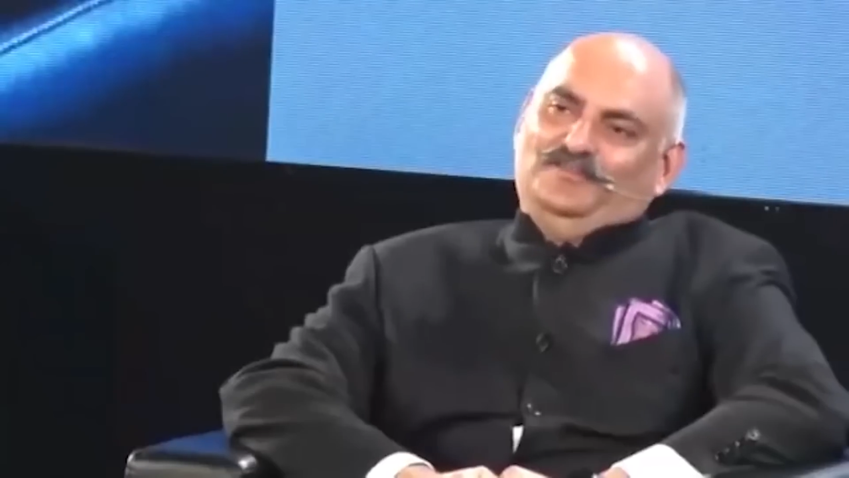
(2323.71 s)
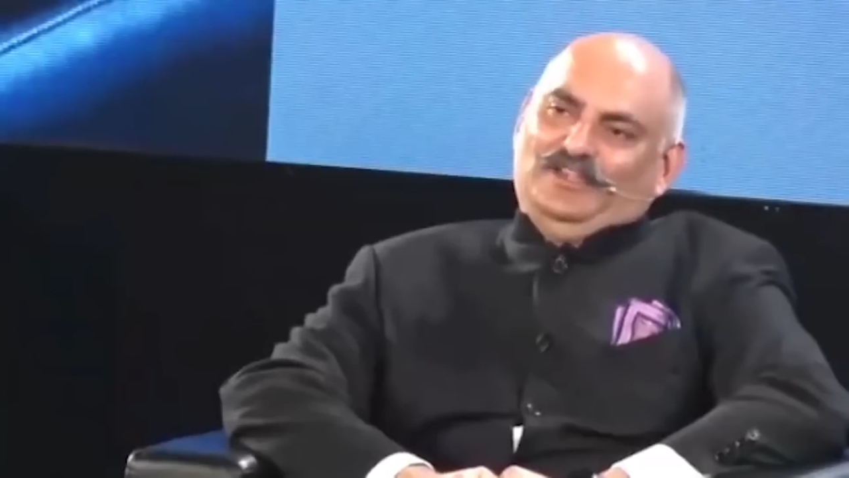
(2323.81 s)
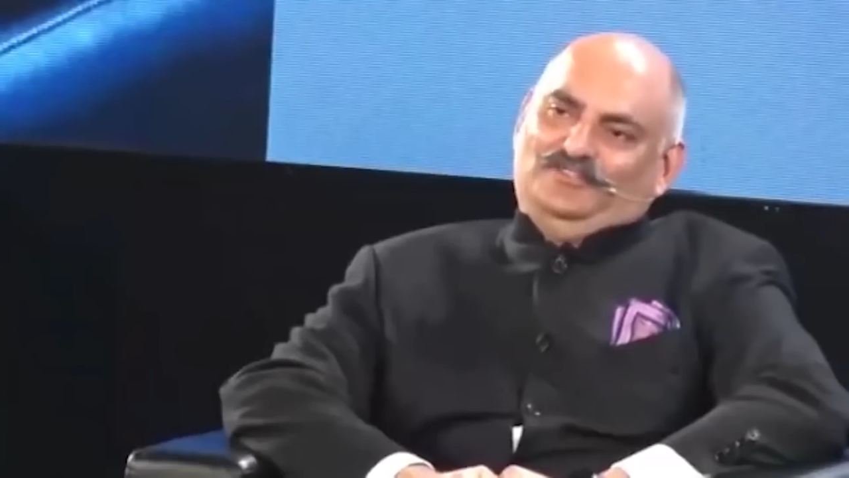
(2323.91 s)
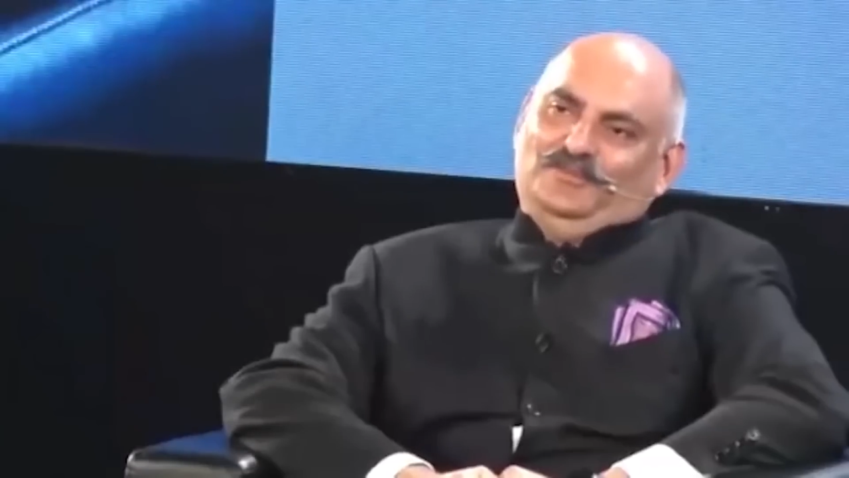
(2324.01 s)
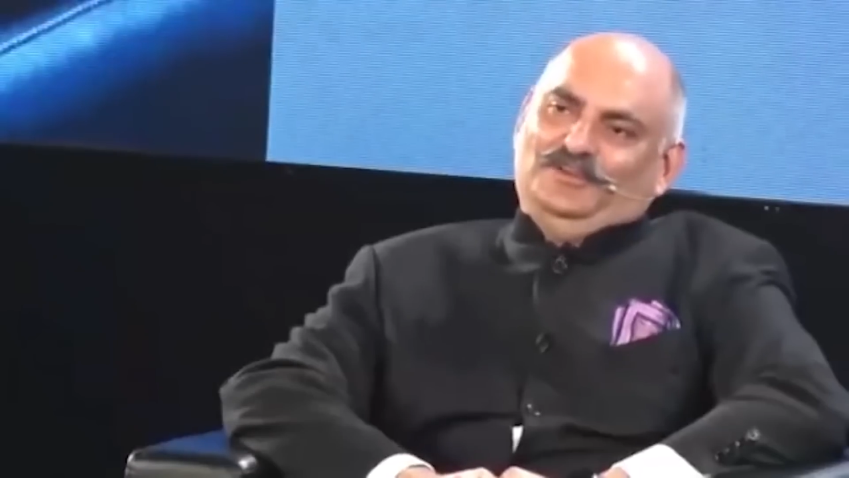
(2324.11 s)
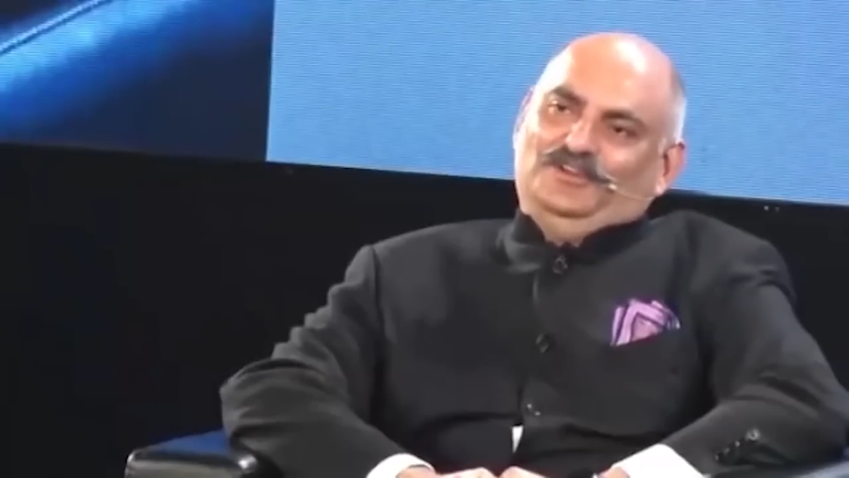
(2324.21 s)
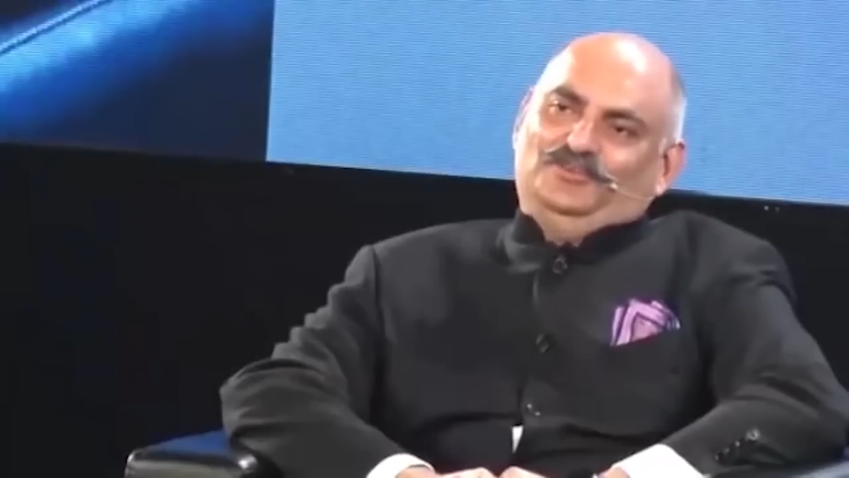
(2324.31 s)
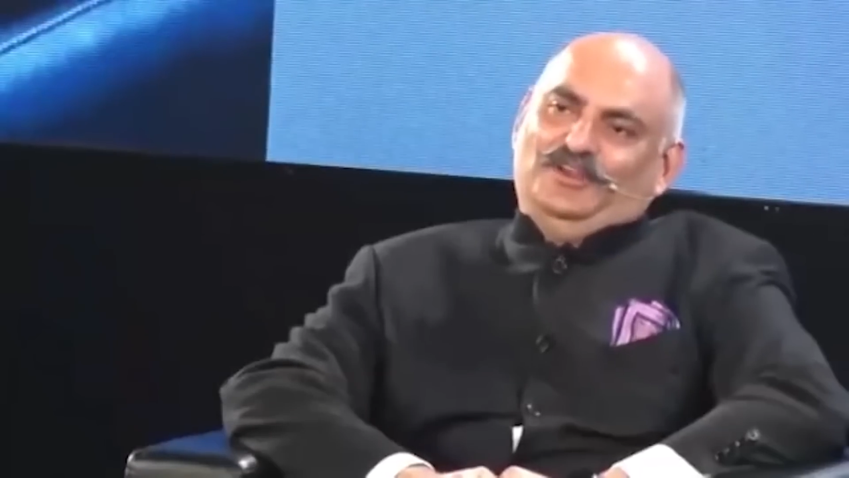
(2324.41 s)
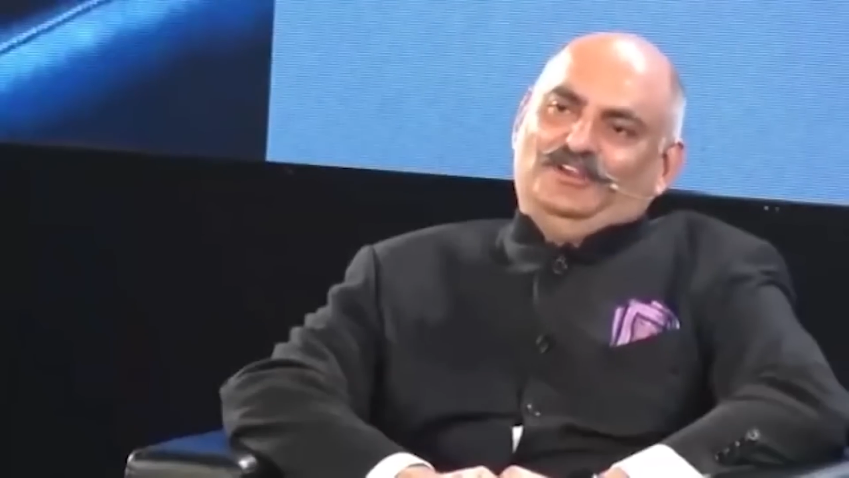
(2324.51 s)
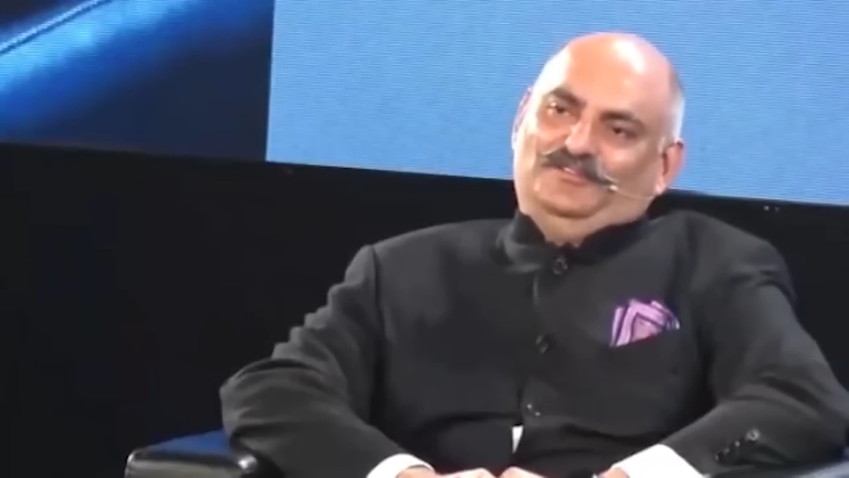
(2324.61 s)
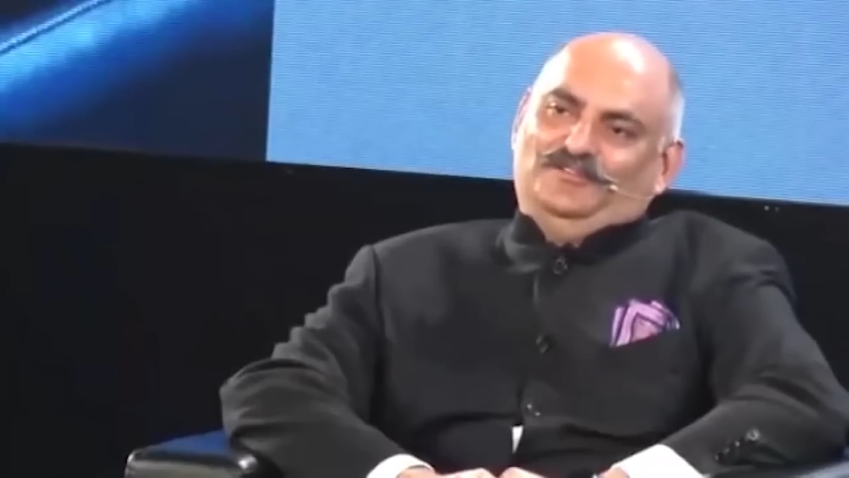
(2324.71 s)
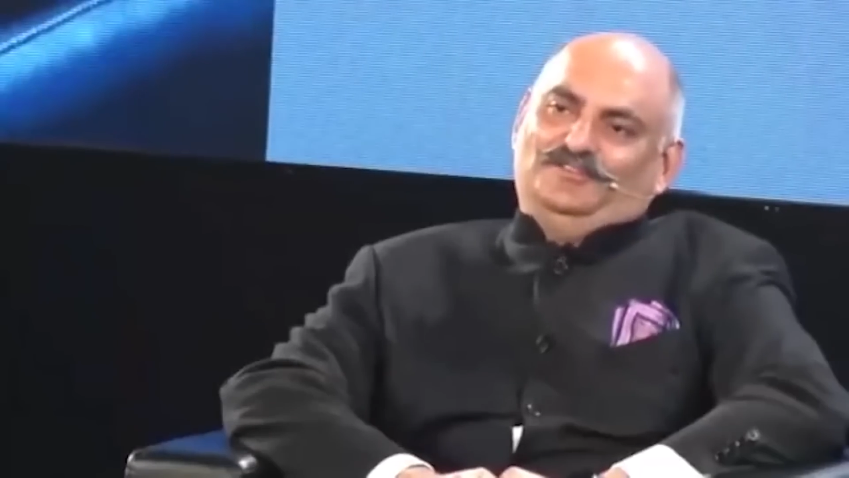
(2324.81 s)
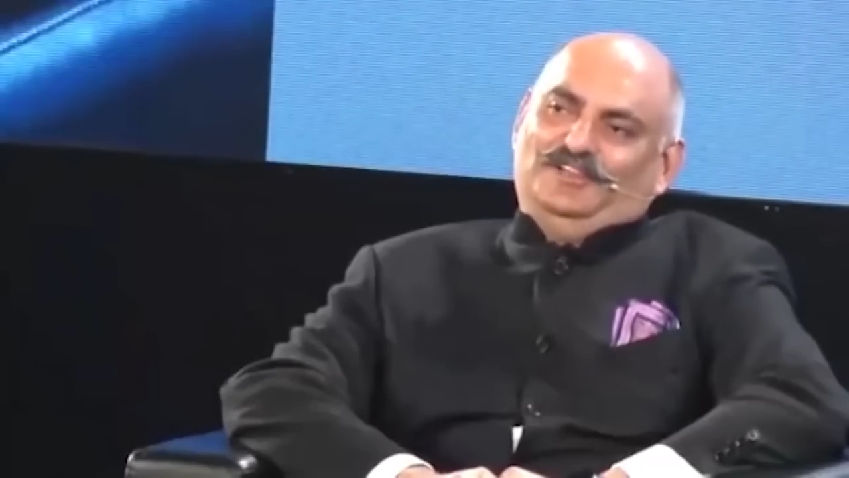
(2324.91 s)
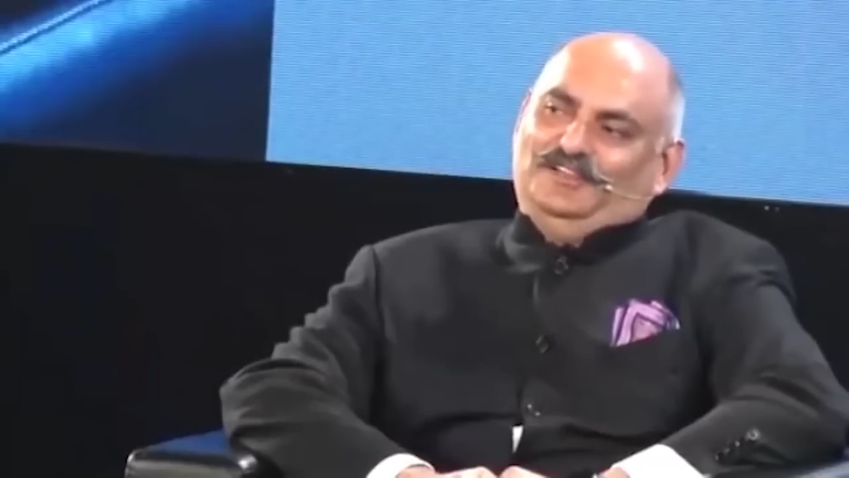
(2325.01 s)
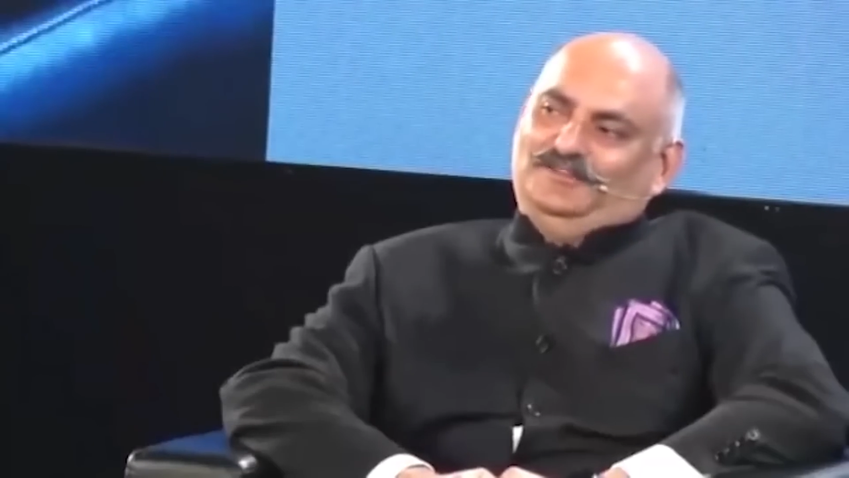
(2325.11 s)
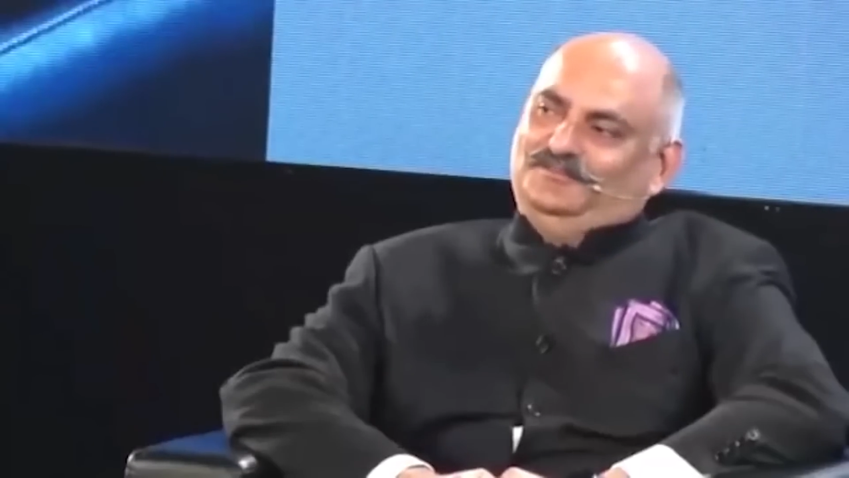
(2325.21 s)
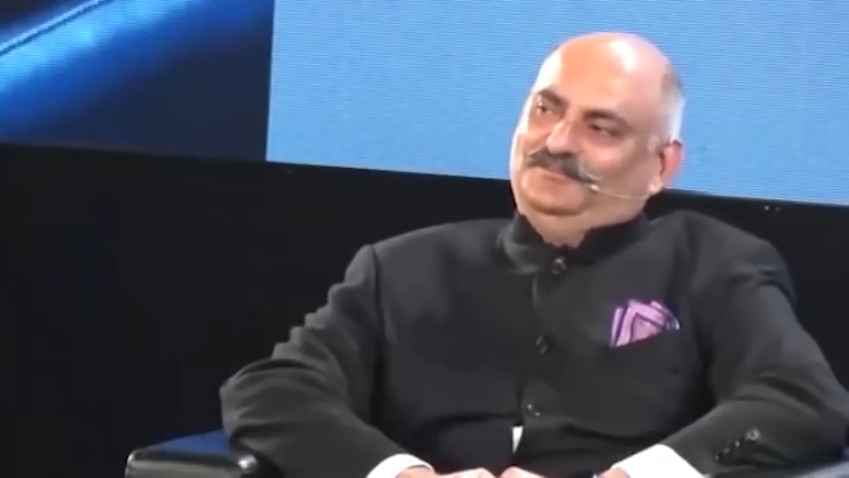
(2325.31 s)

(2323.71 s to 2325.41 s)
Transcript: investment in 2015.